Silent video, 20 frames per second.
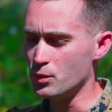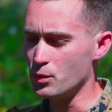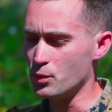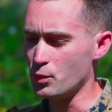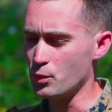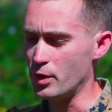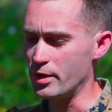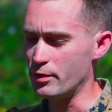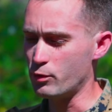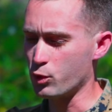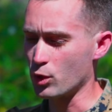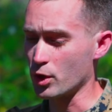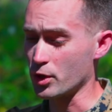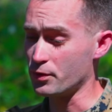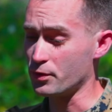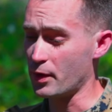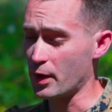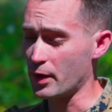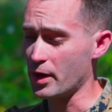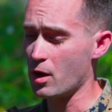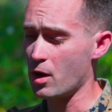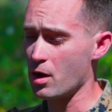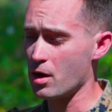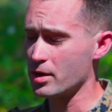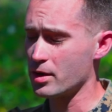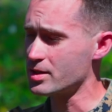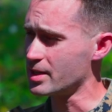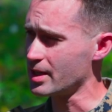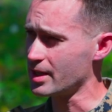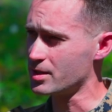we've worked very
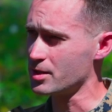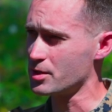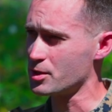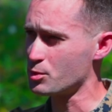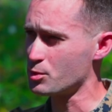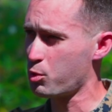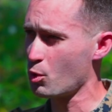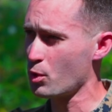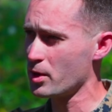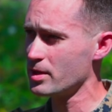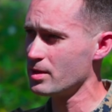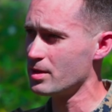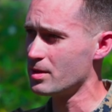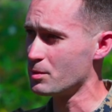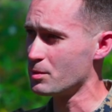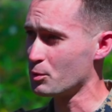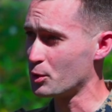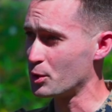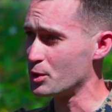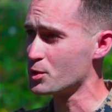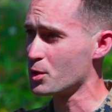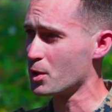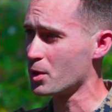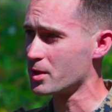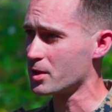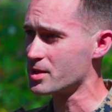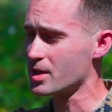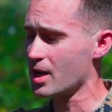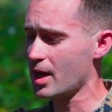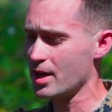hard to get to this point, and the Marines are
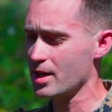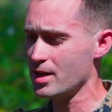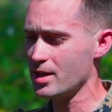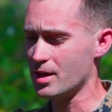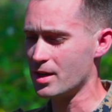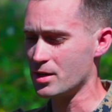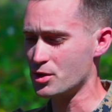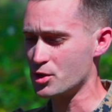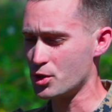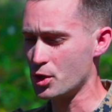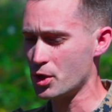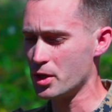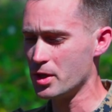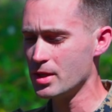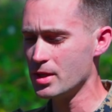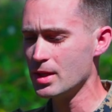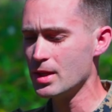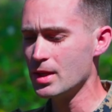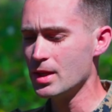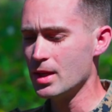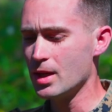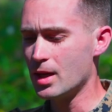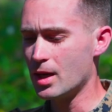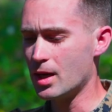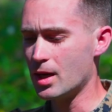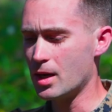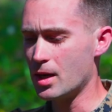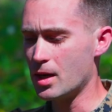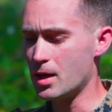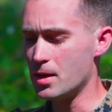excited, and it's good.
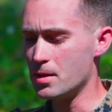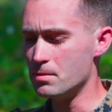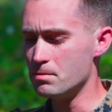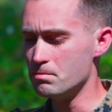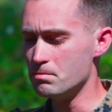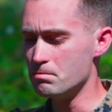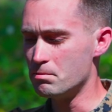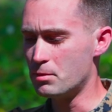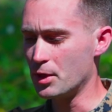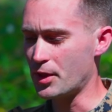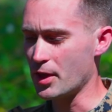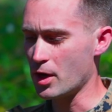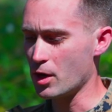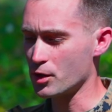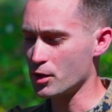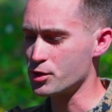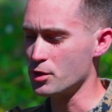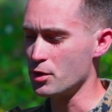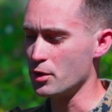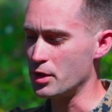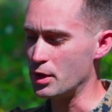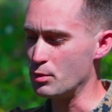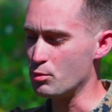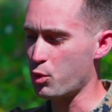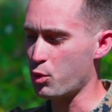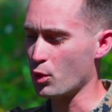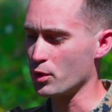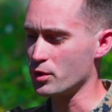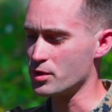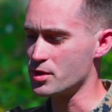Um, but they also know the
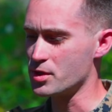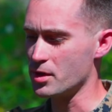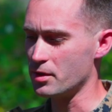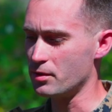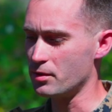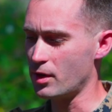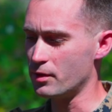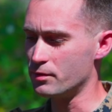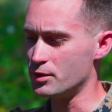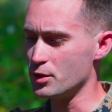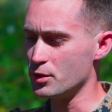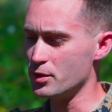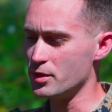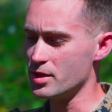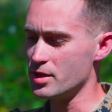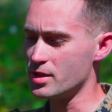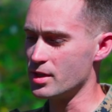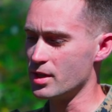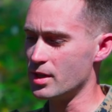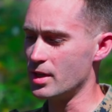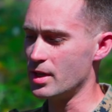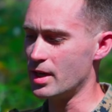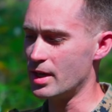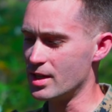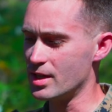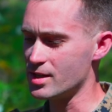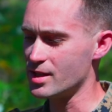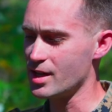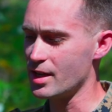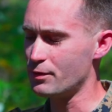importance of, of doing this in a, in
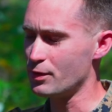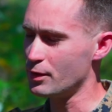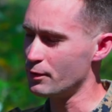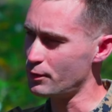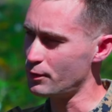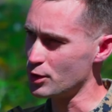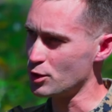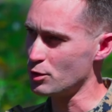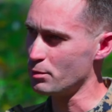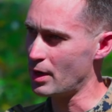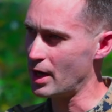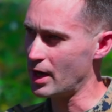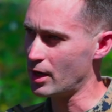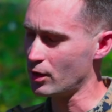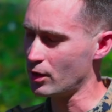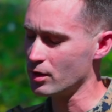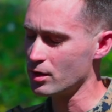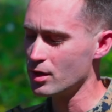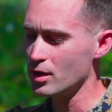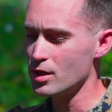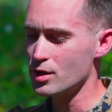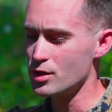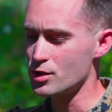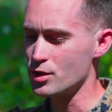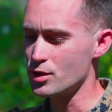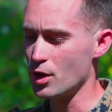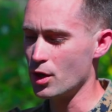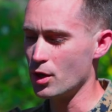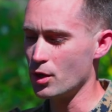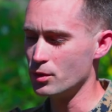a safe and efficient manner.
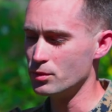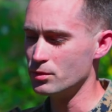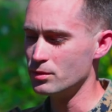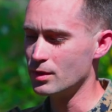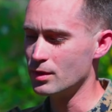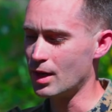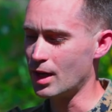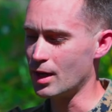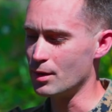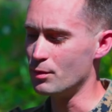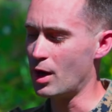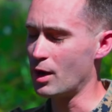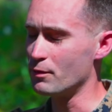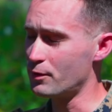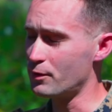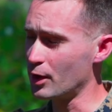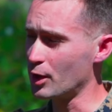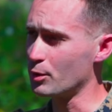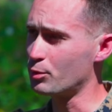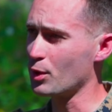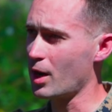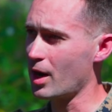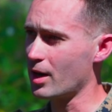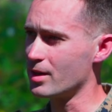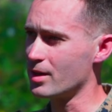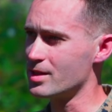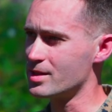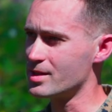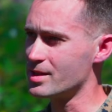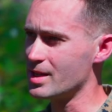So I'm, I'm very proud of
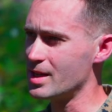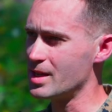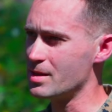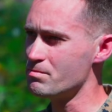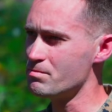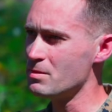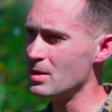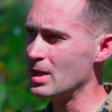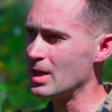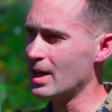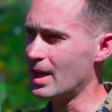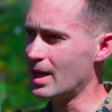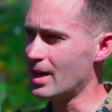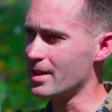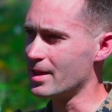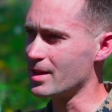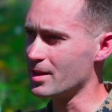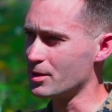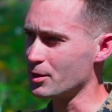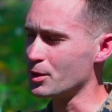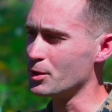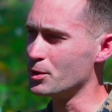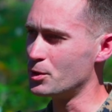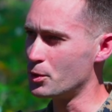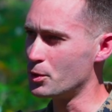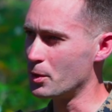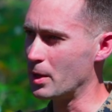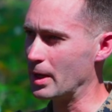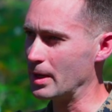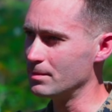this team, and I think they're going to do
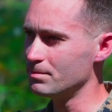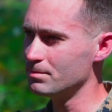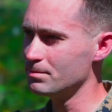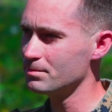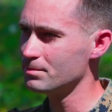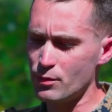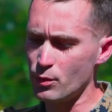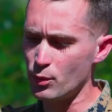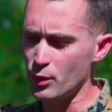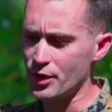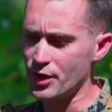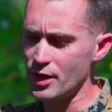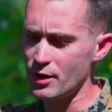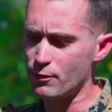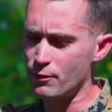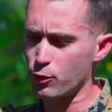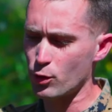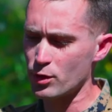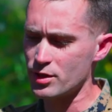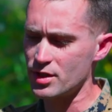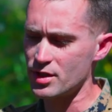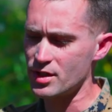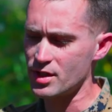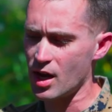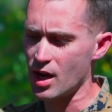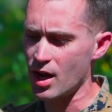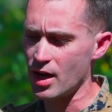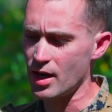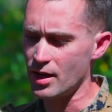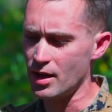great. Within Force
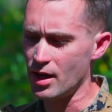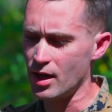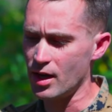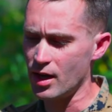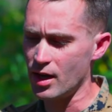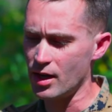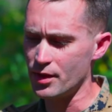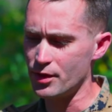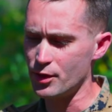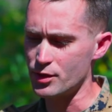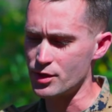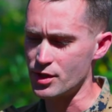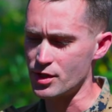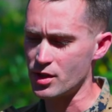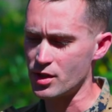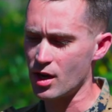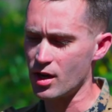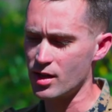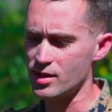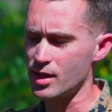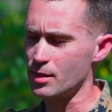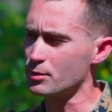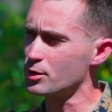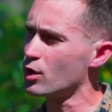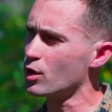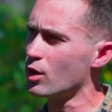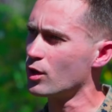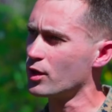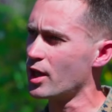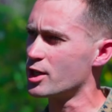Design, uh, there's this concept
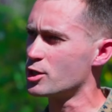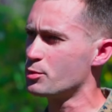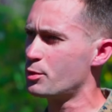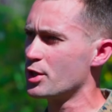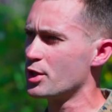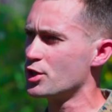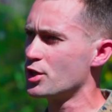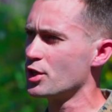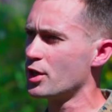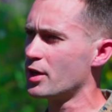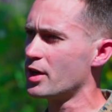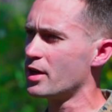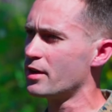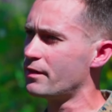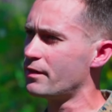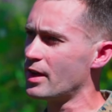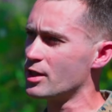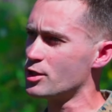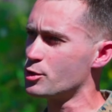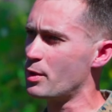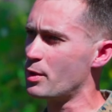called Expeditionary Advanced